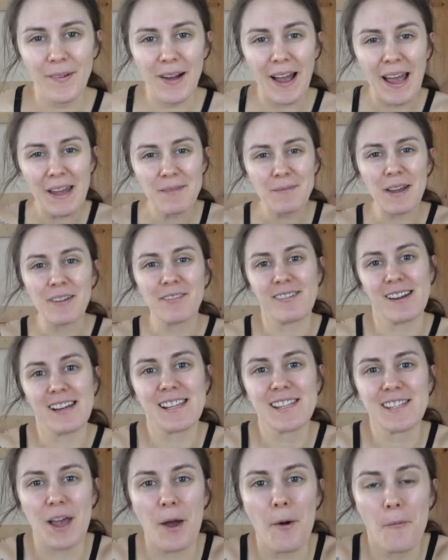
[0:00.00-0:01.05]
Well, hey, my
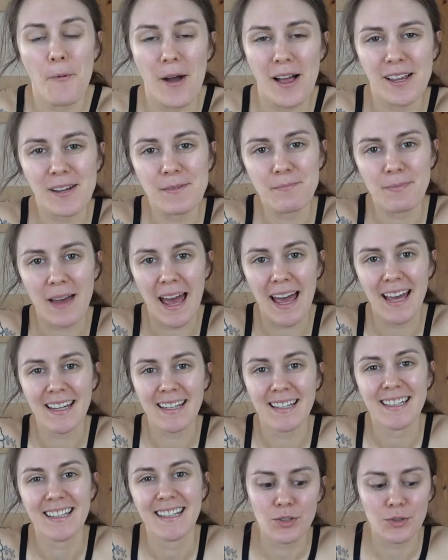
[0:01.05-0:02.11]
friends, welcome
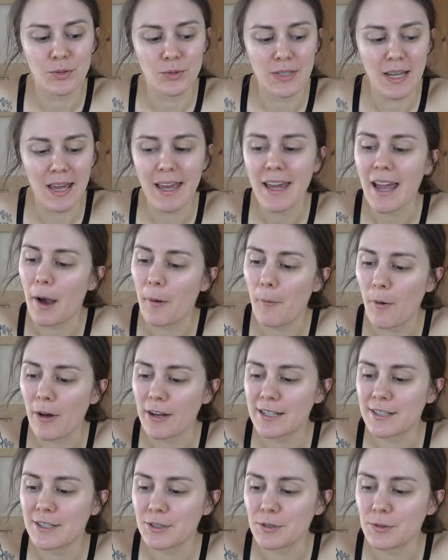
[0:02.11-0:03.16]
back. Today, I
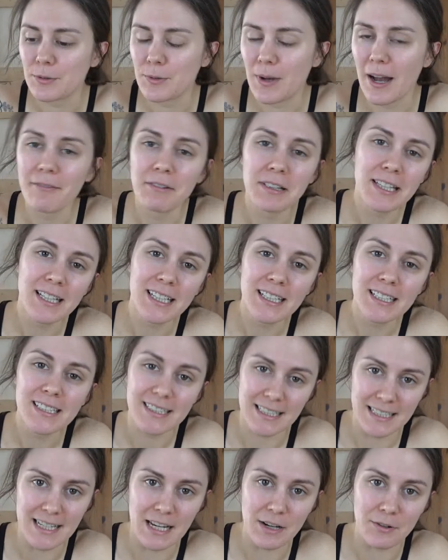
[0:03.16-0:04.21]
wanted to have a little
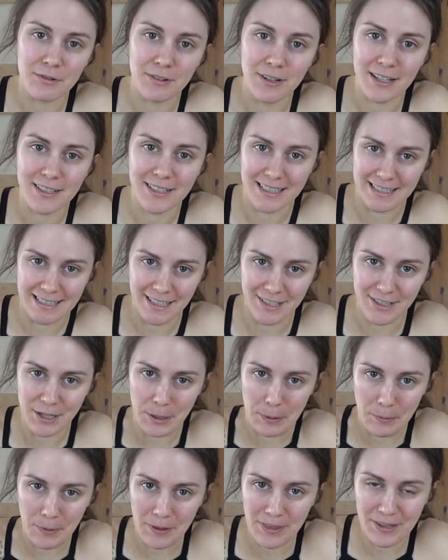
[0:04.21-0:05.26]
sit down
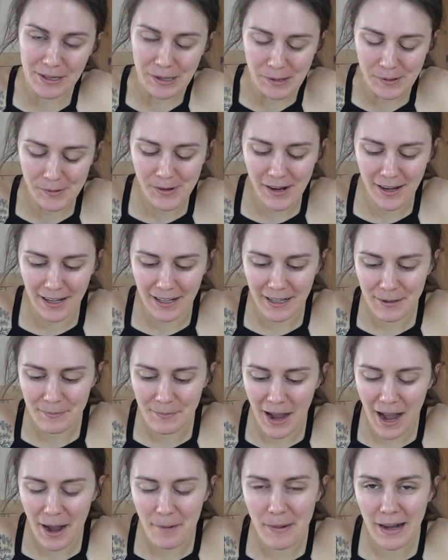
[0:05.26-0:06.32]
discussion with you
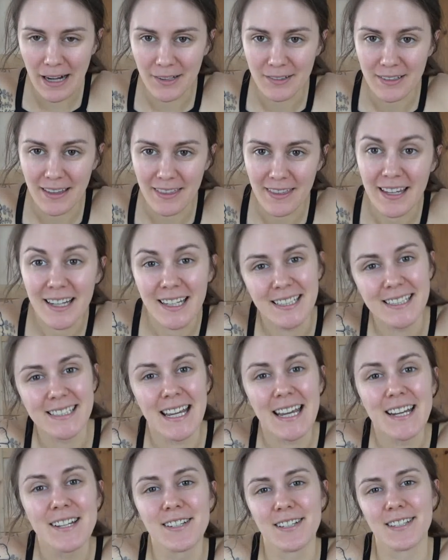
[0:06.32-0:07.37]
um, about the
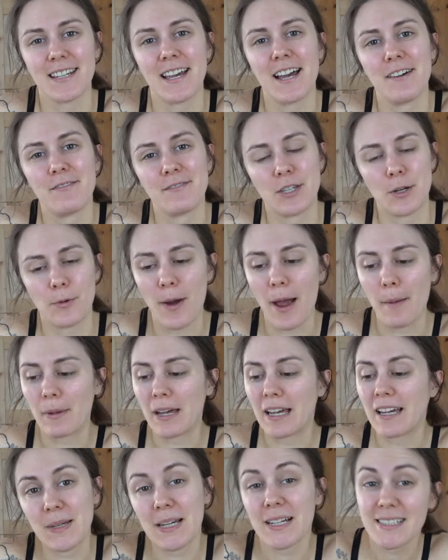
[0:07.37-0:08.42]
stages of
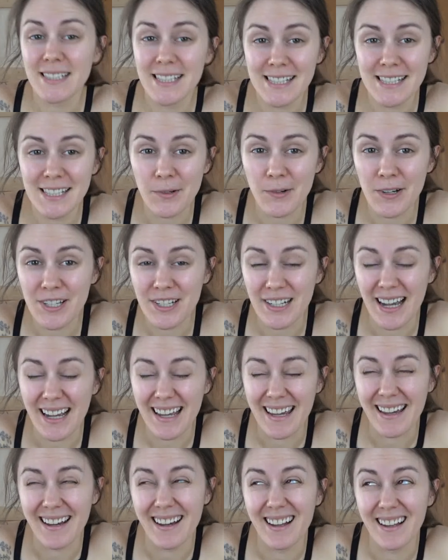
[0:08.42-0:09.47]
ceramic because this is a question I
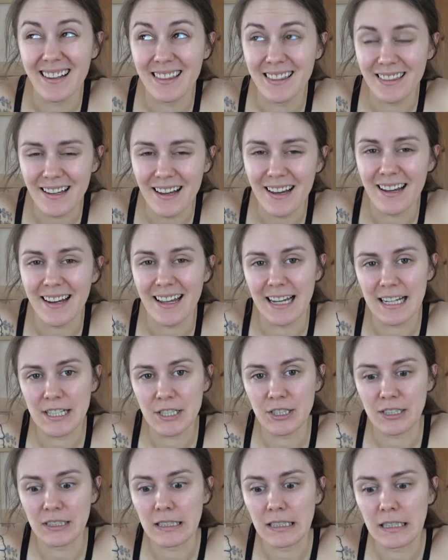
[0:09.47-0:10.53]
get a lot
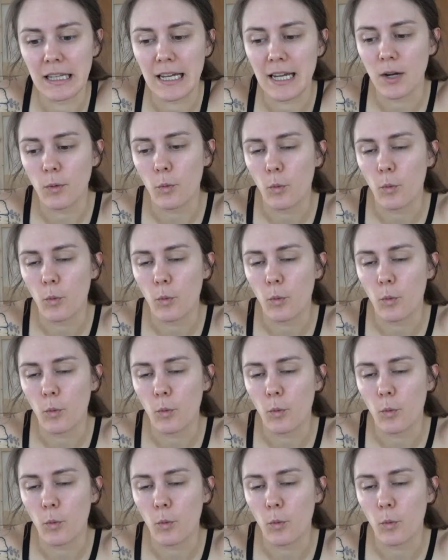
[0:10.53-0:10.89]
actually like,